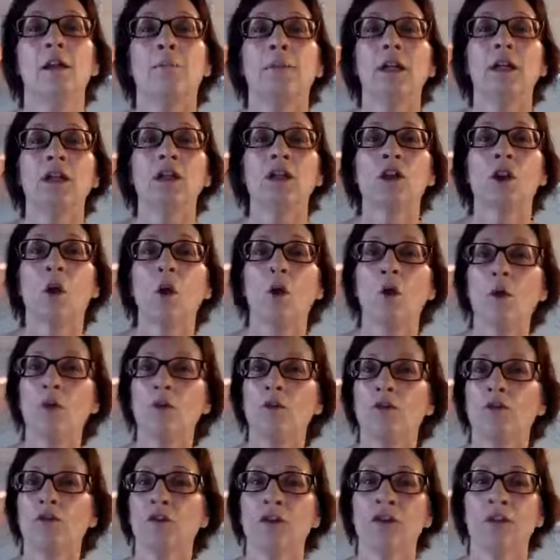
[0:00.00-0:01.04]
But
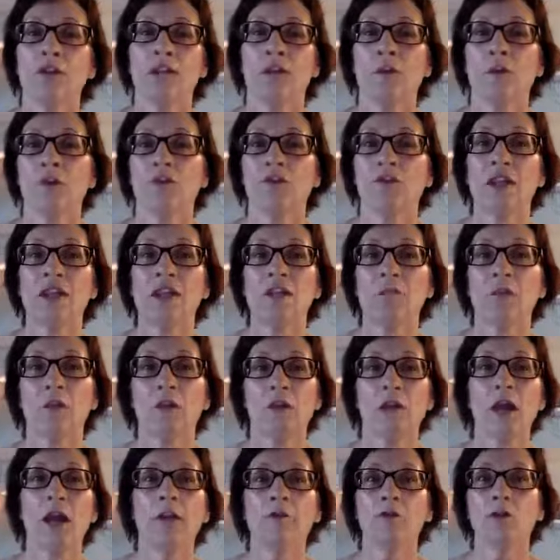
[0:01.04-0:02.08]
go, for example,
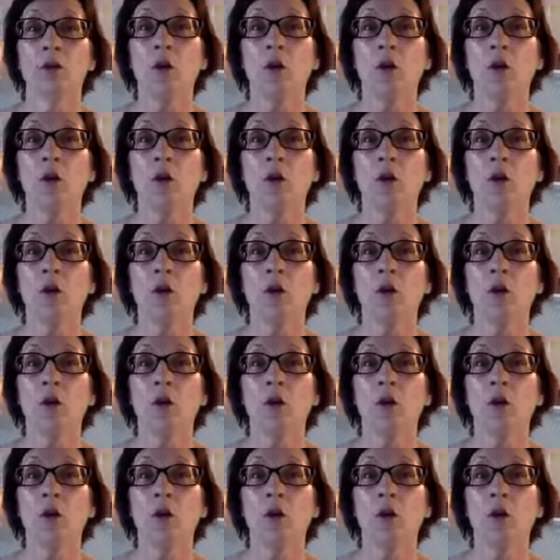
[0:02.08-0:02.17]
Facebook Live.